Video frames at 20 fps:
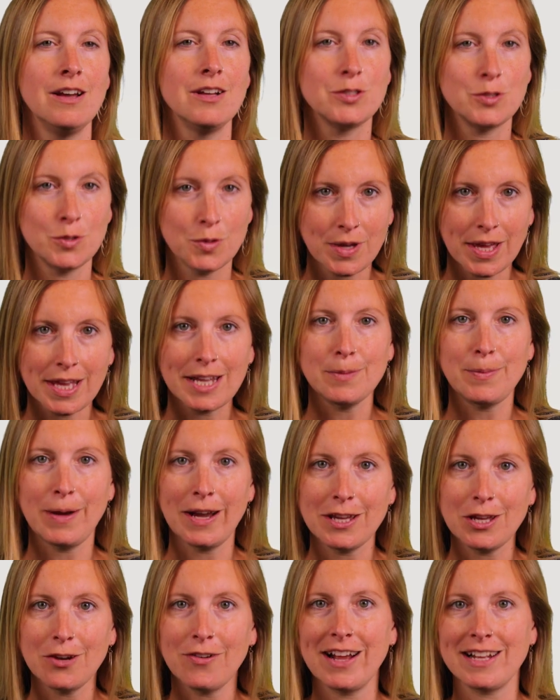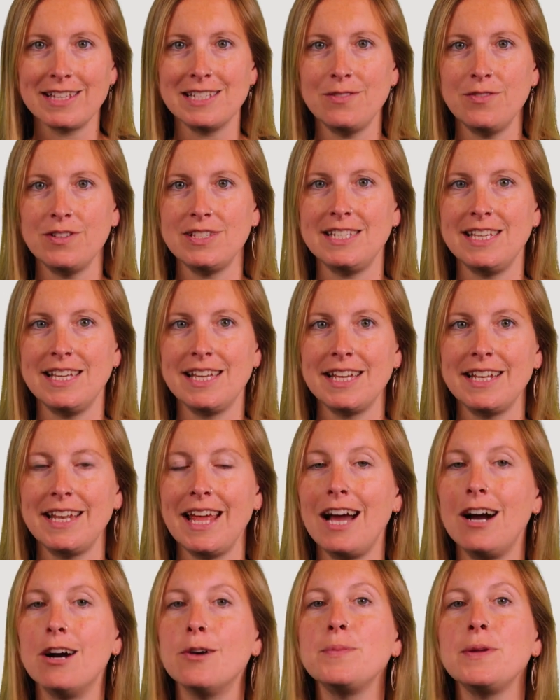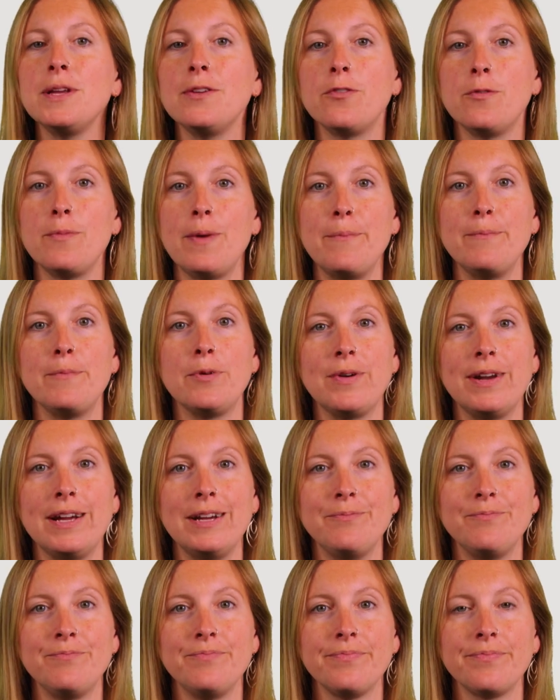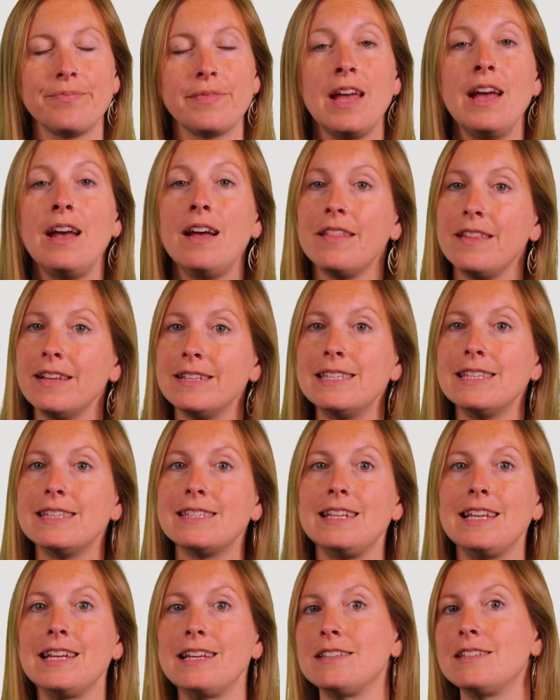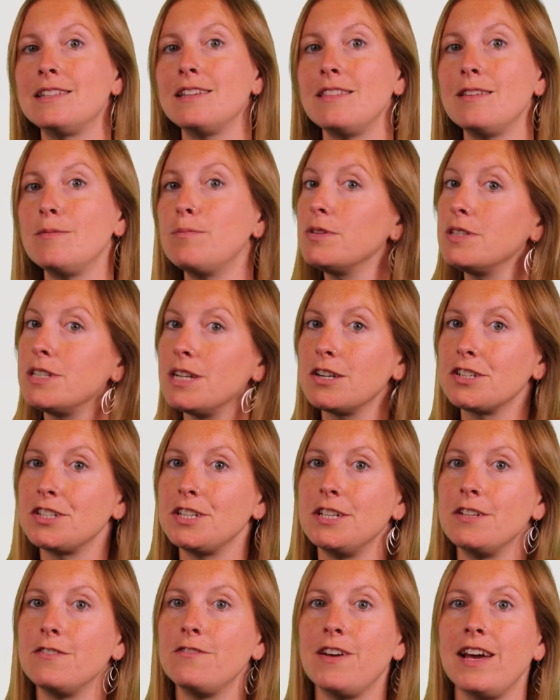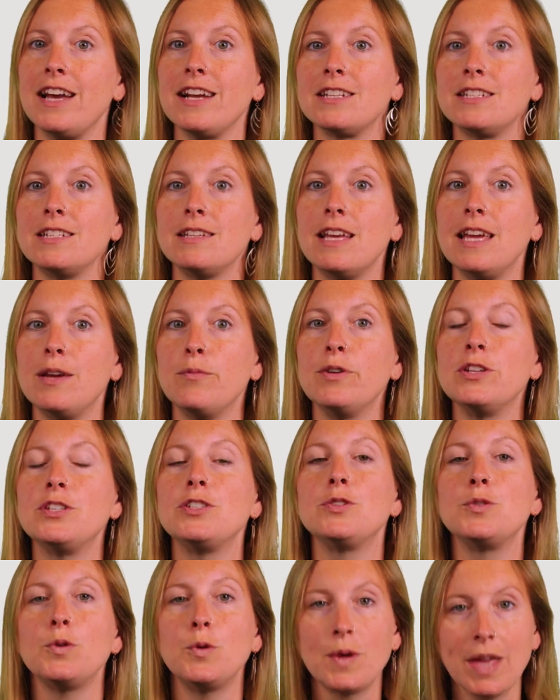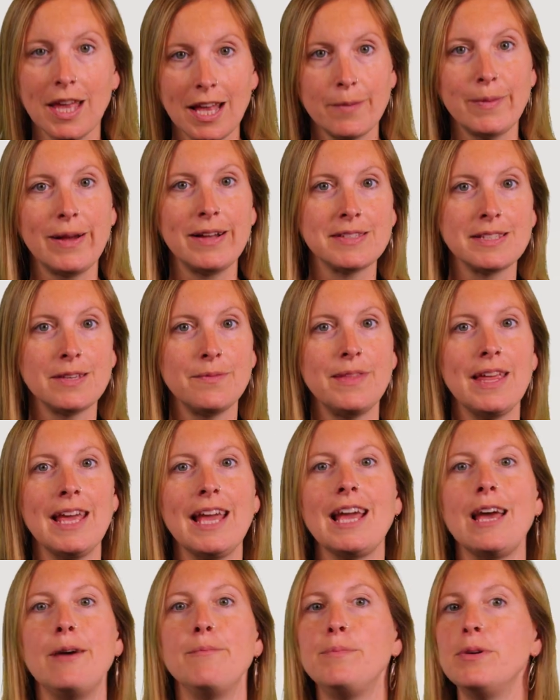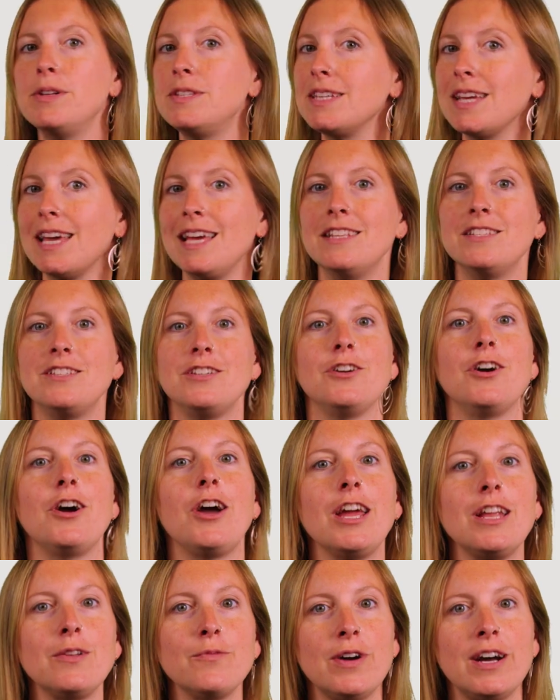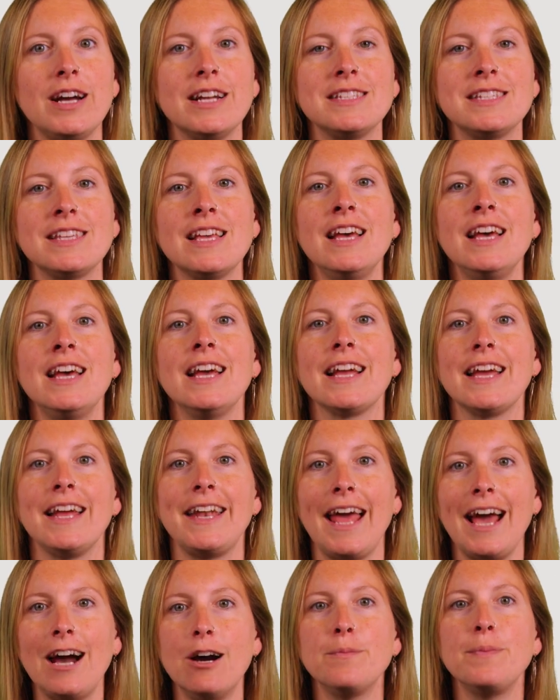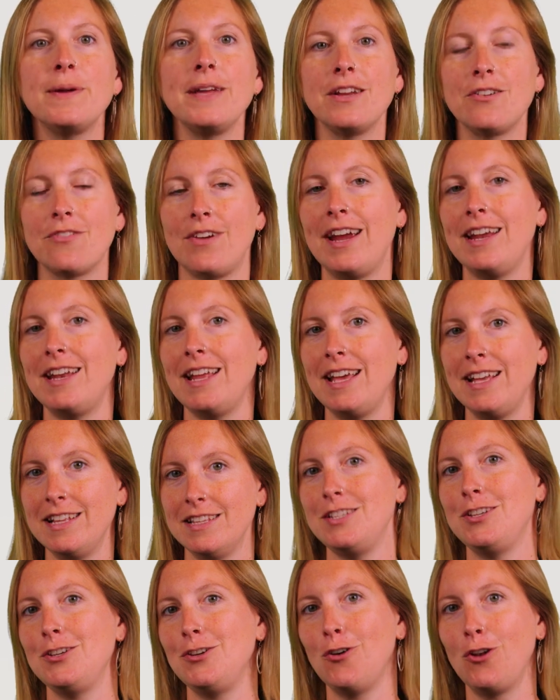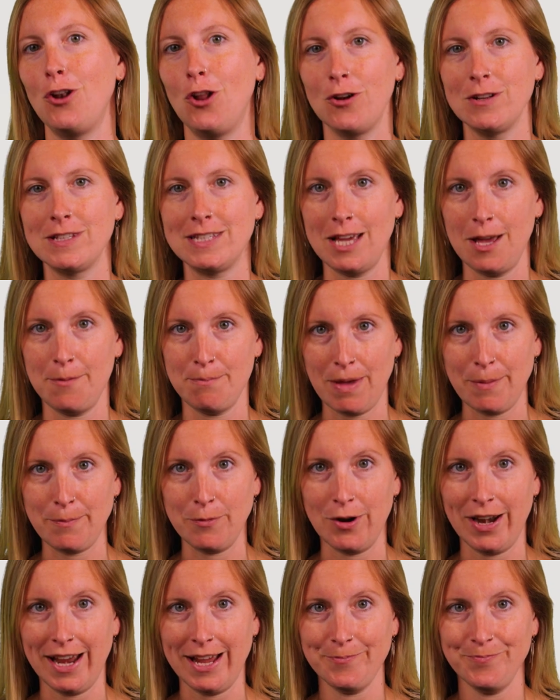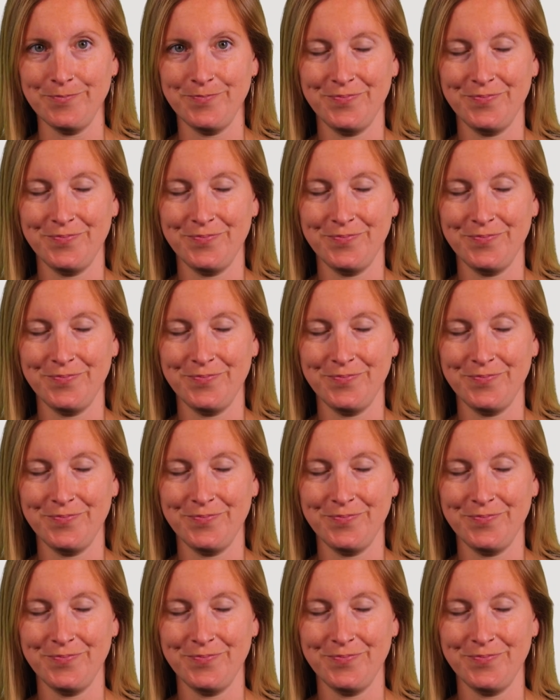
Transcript: Talking about your activity can help you remember it. This is linked to the production effect, in which talking about something and putting it into your own words can help ingrain it into your long-term memory.